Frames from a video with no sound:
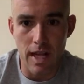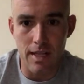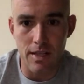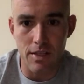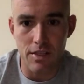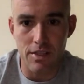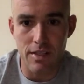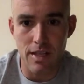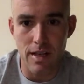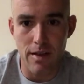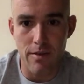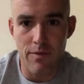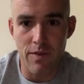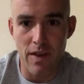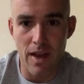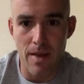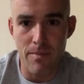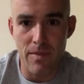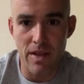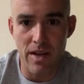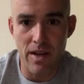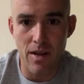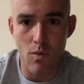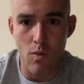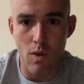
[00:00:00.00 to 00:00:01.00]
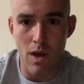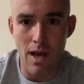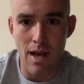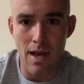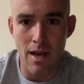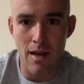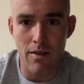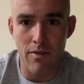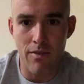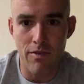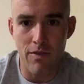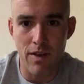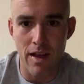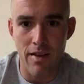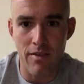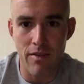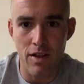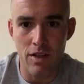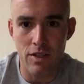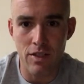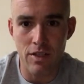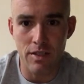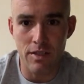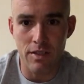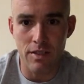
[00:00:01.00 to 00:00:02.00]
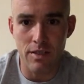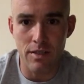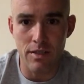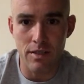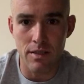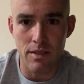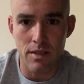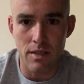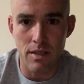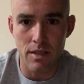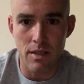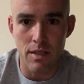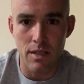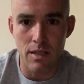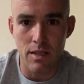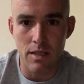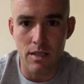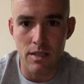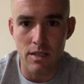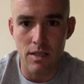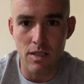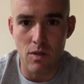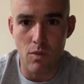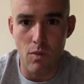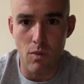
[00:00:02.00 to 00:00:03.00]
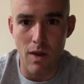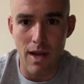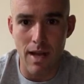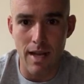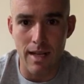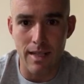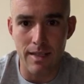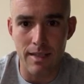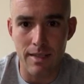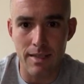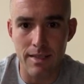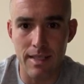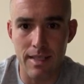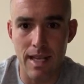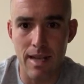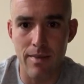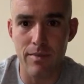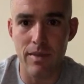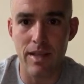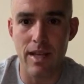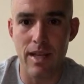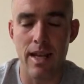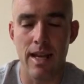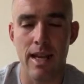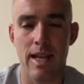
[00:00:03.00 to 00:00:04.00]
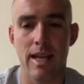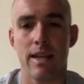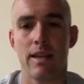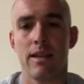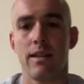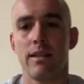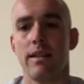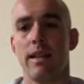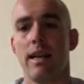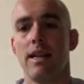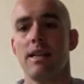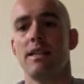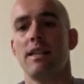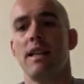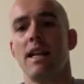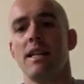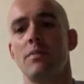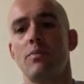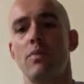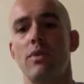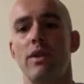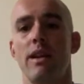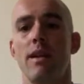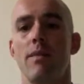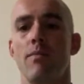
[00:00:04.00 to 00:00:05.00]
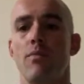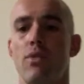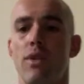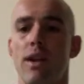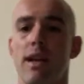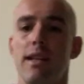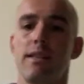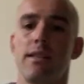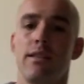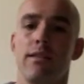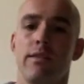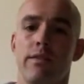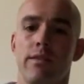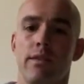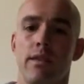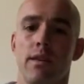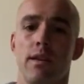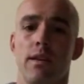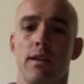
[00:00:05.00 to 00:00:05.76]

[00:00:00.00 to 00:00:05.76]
sub five minute while 500 squat in the same day. That's that's pretty impressive.